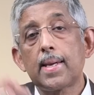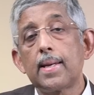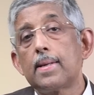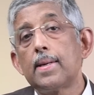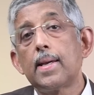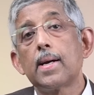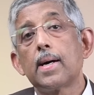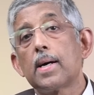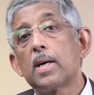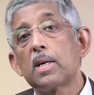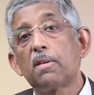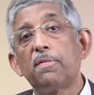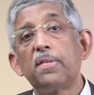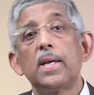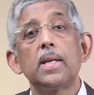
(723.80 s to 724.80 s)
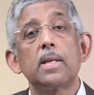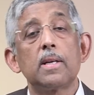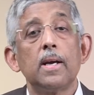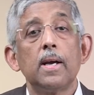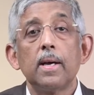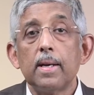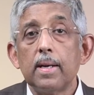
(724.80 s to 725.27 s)
kidney, heart, feet,
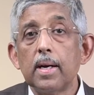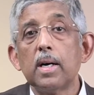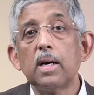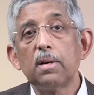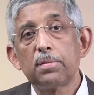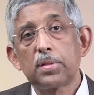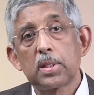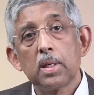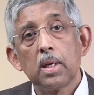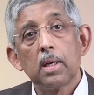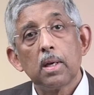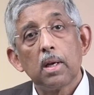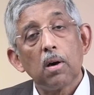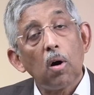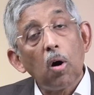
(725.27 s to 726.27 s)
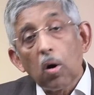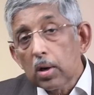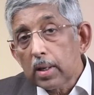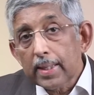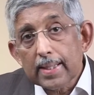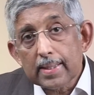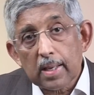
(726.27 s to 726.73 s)
nerves,
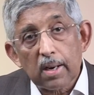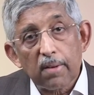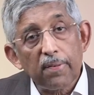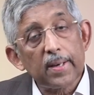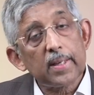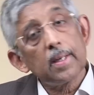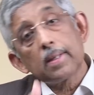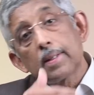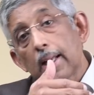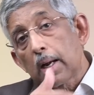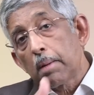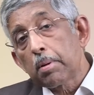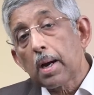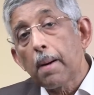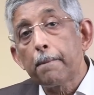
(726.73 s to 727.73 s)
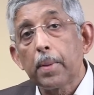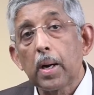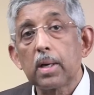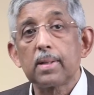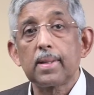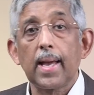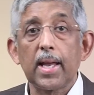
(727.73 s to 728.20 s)
all these are affected, that will become
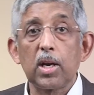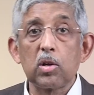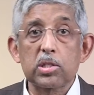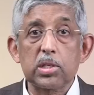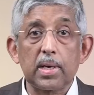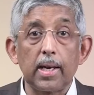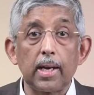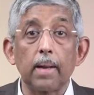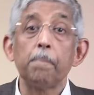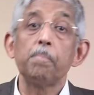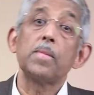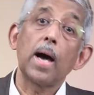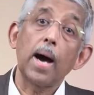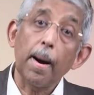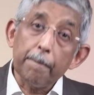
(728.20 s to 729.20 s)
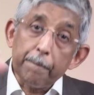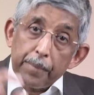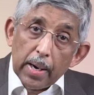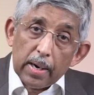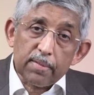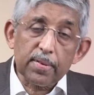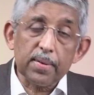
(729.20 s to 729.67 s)
part of the annual screening.
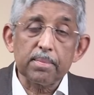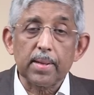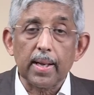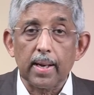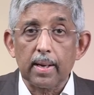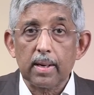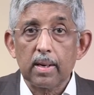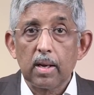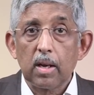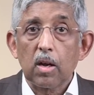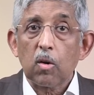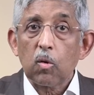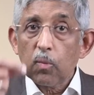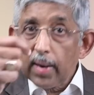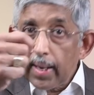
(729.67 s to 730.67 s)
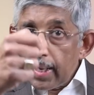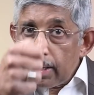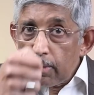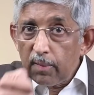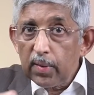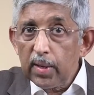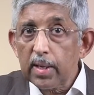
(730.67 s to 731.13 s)
Apart from that,
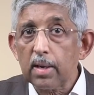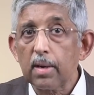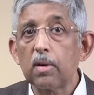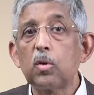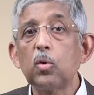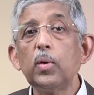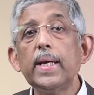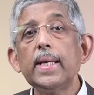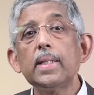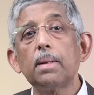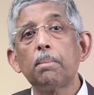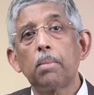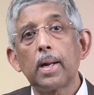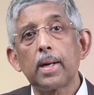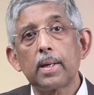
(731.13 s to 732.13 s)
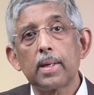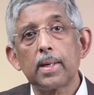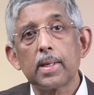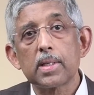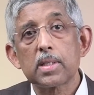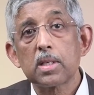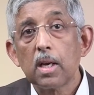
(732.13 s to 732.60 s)
while we are doing the blood
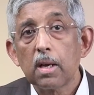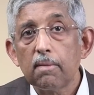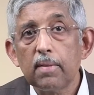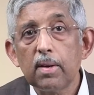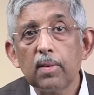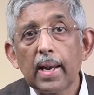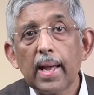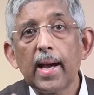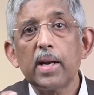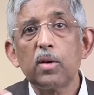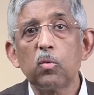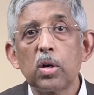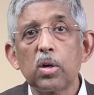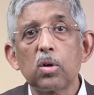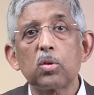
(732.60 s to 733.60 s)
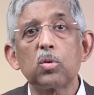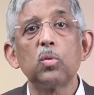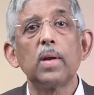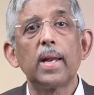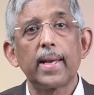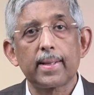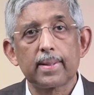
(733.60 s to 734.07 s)
test, we will add one or
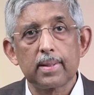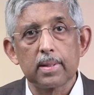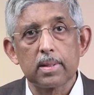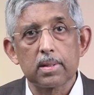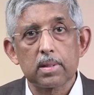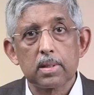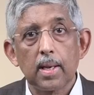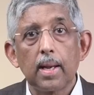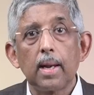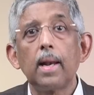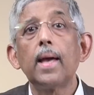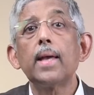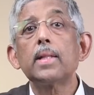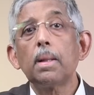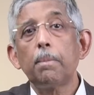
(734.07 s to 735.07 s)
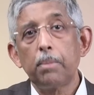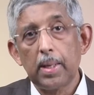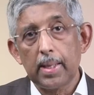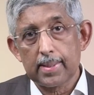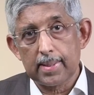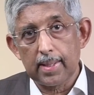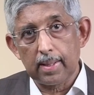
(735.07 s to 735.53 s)
two like this, like the
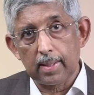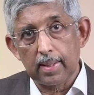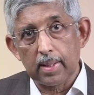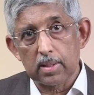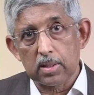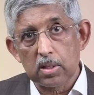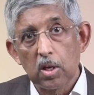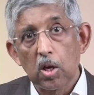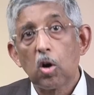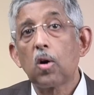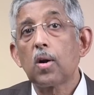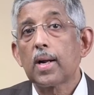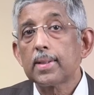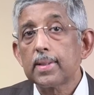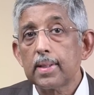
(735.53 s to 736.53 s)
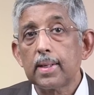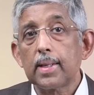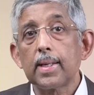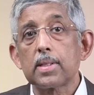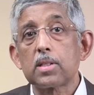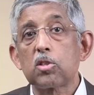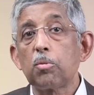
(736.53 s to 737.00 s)
P S A test or other
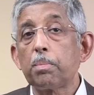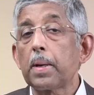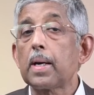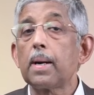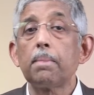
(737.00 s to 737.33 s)
tests to pick